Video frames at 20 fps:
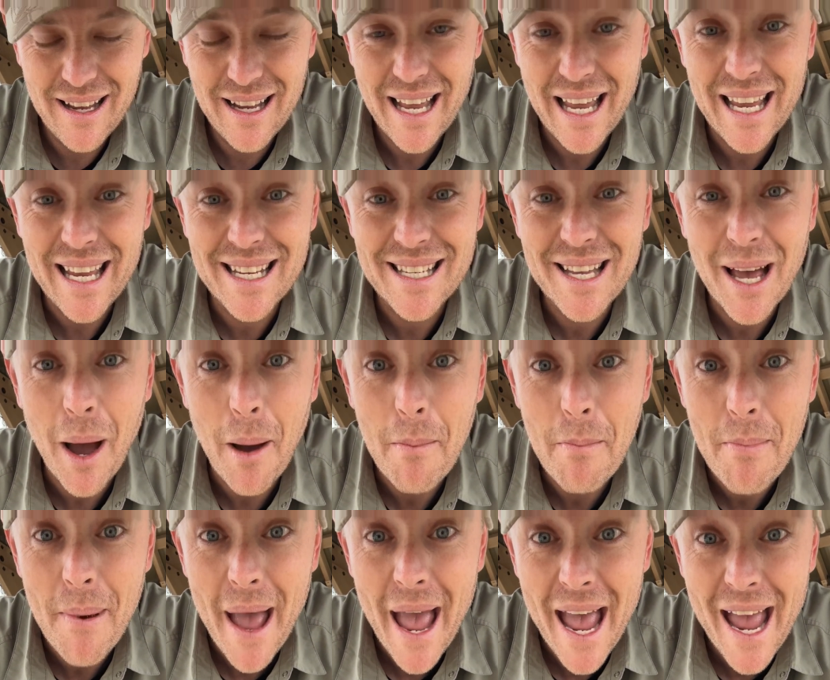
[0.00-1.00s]
He's a
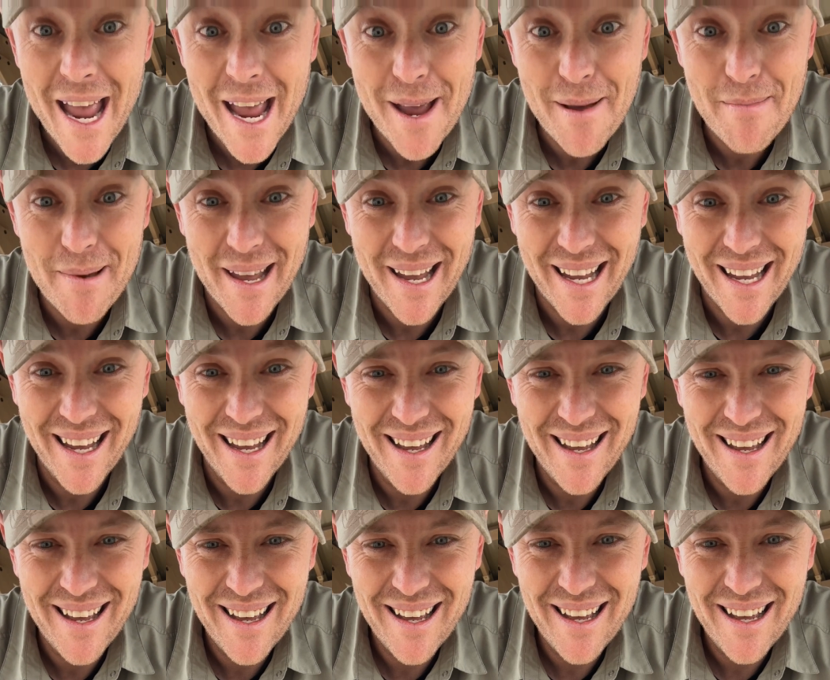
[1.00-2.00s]
baby.
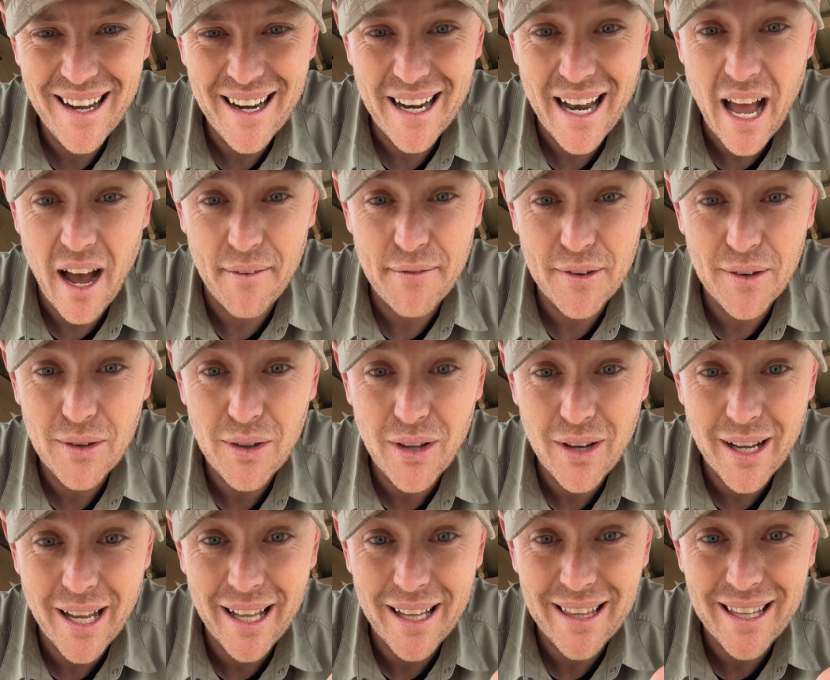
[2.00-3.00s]
Now, if you
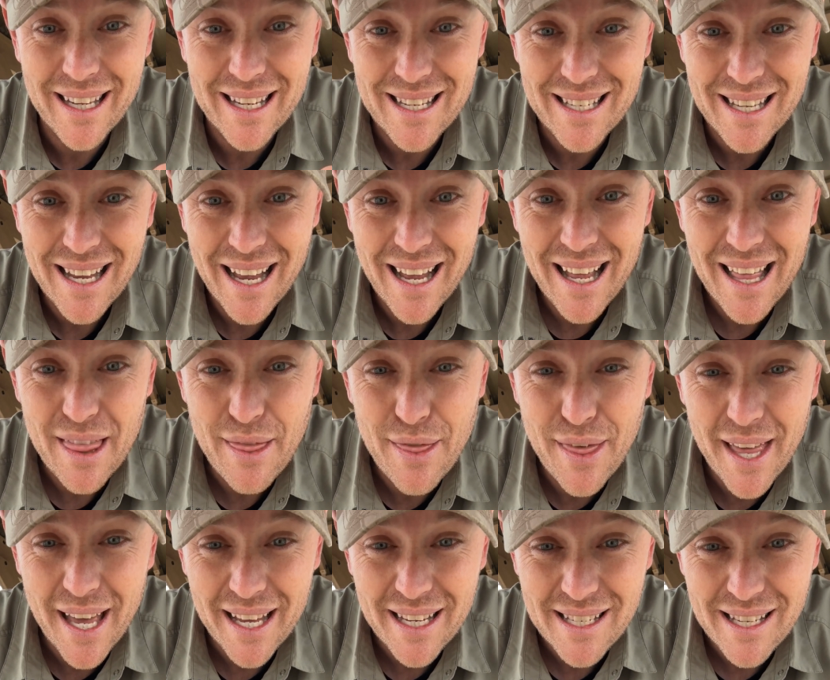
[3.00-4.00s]
look at this,
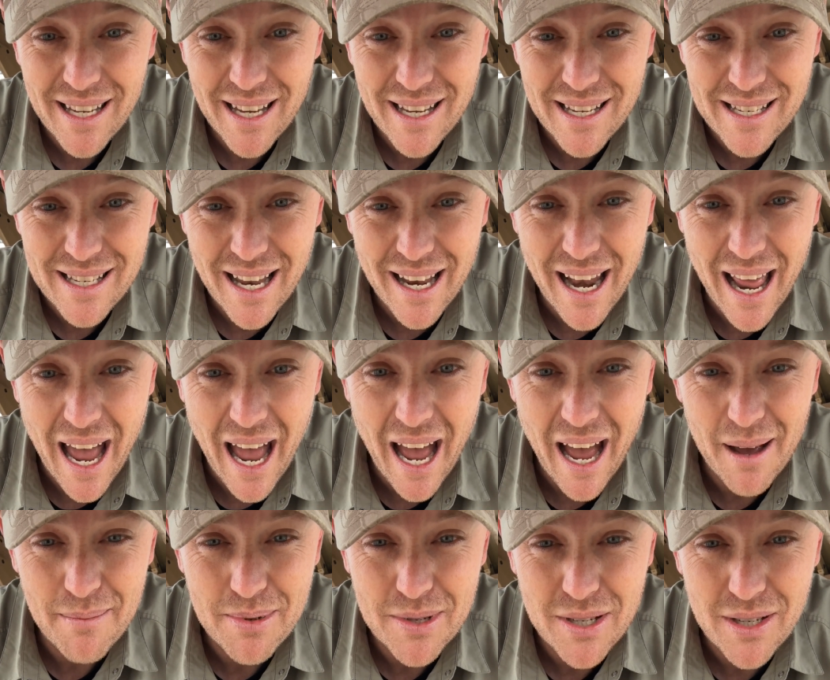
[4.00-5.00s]
this is an
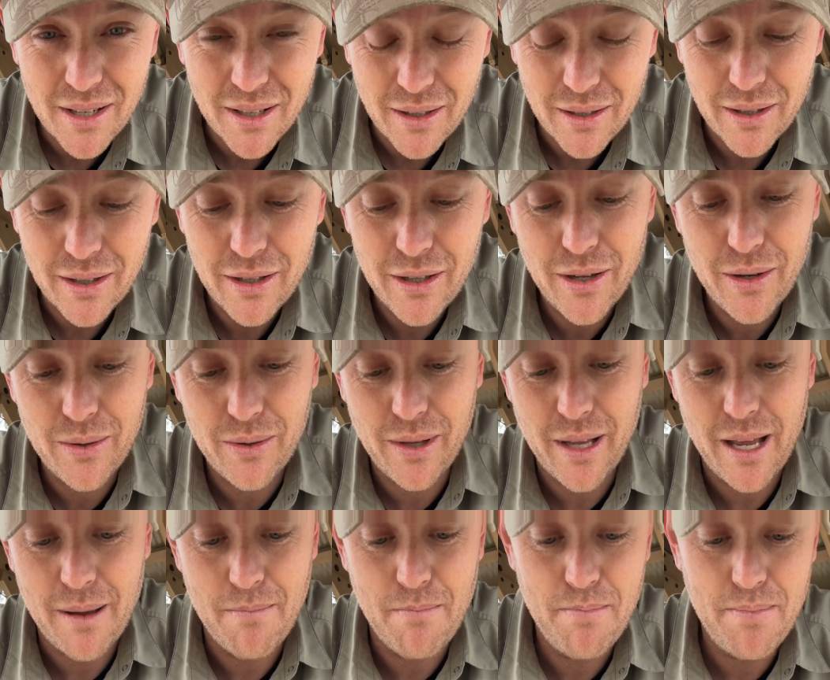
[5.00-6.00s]

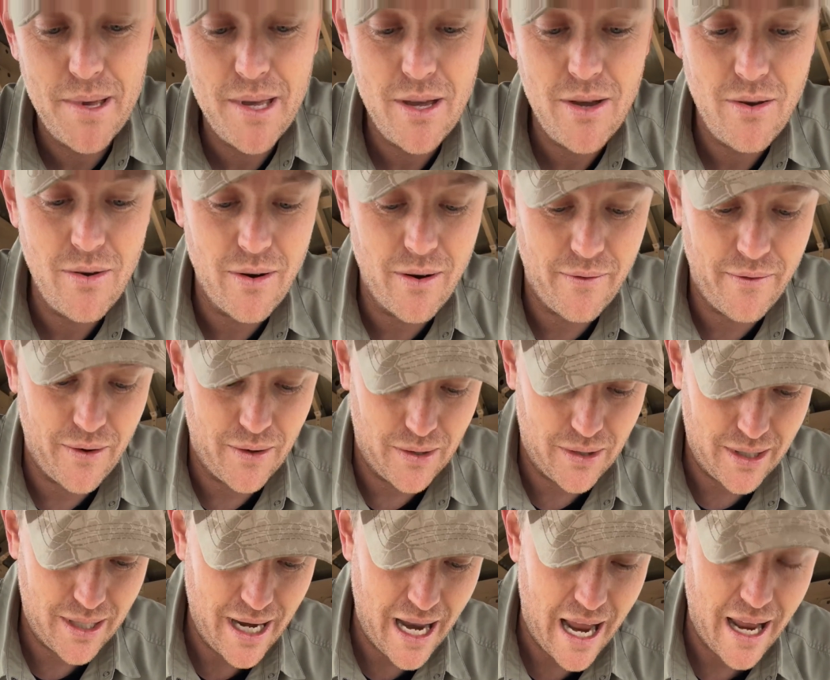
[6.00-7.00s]
absolutely beautiful
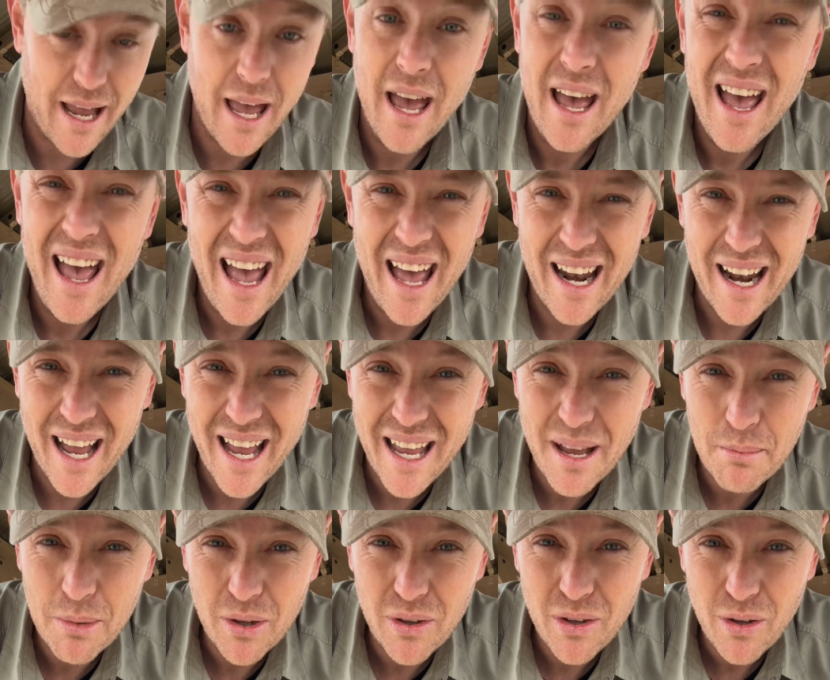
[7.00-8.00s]
snake. And I
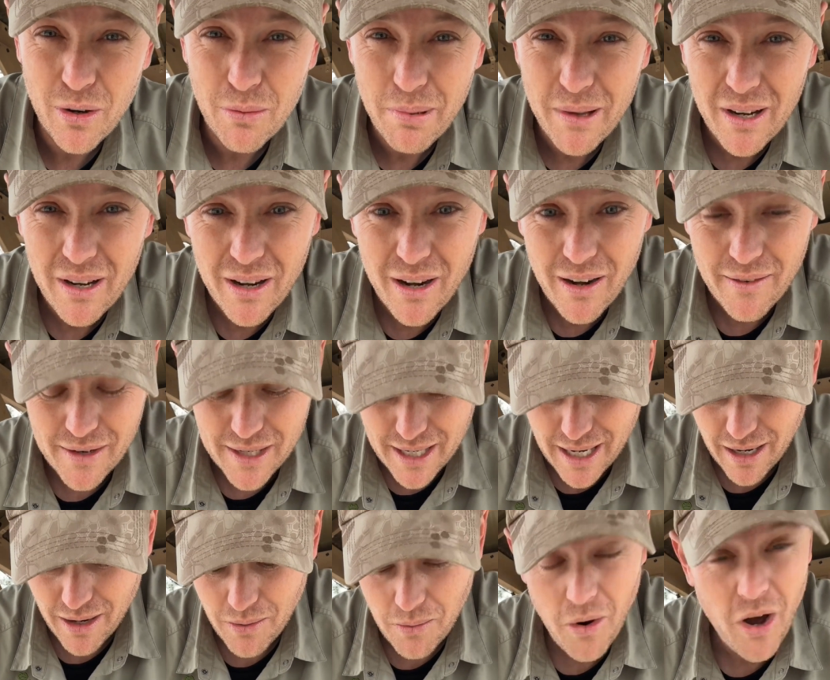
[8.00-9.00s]
am a little bit nervous.
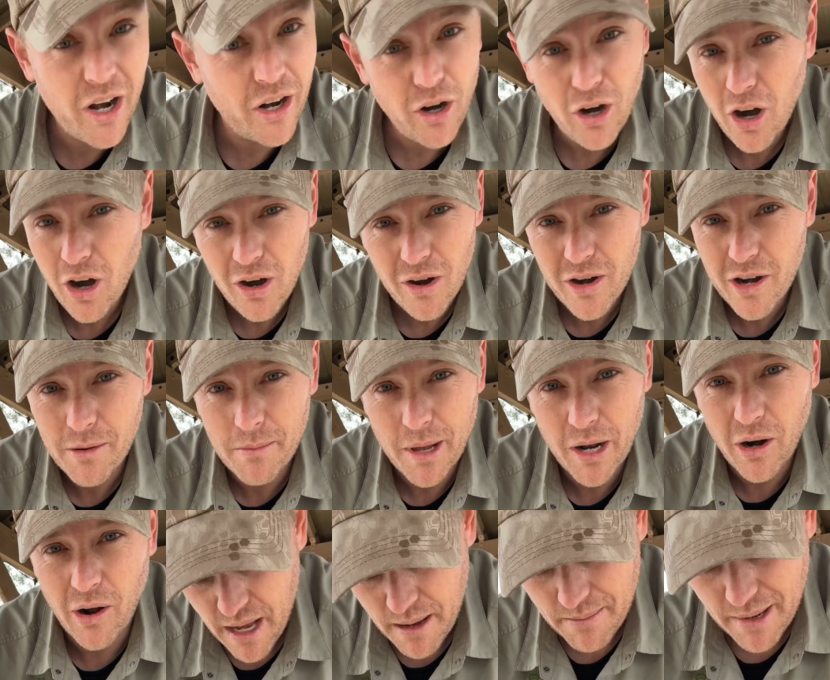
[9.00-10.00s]
I don't want to hurt him
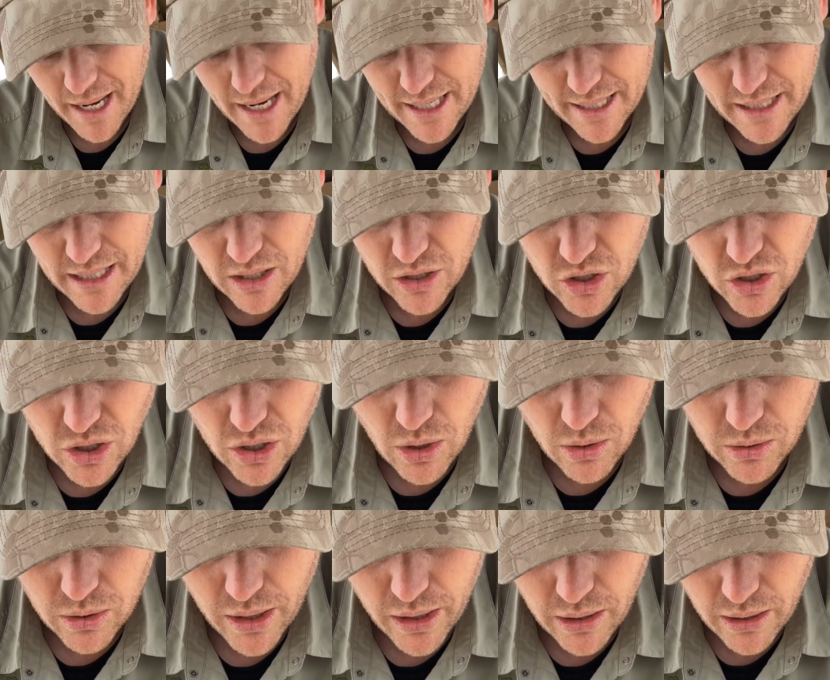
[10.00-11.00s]
at all because he's
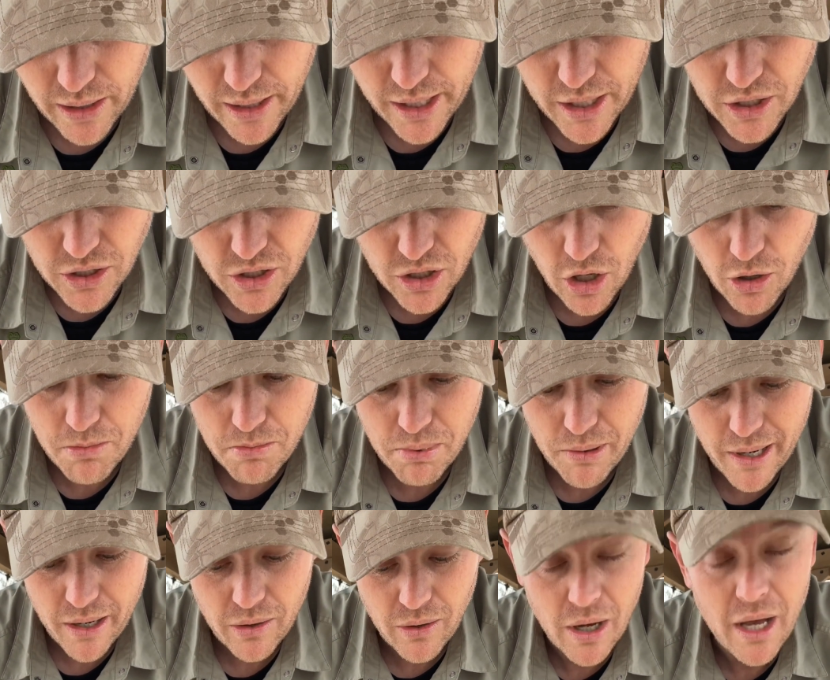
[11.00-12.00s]
so little and he's so
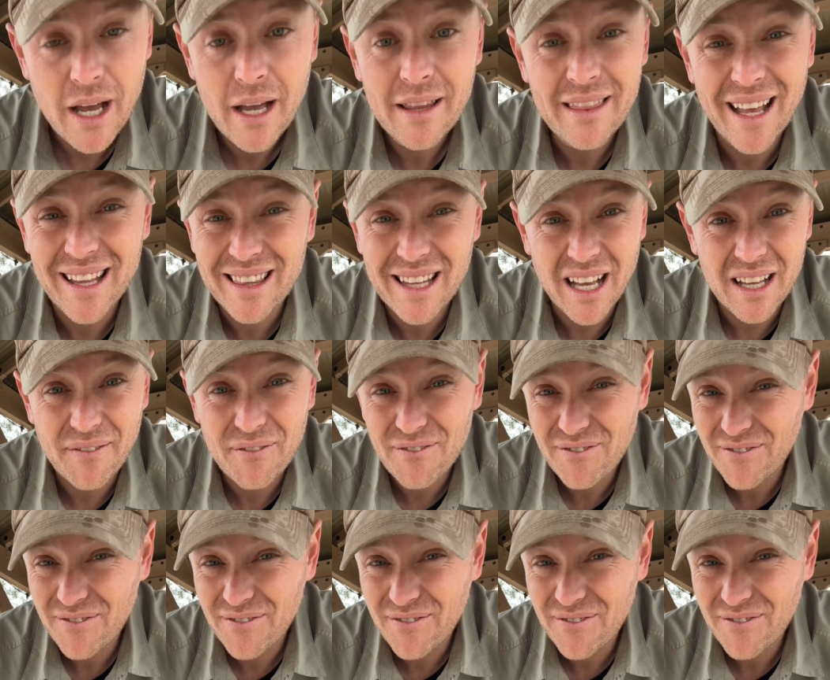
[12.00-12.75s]
brittle that the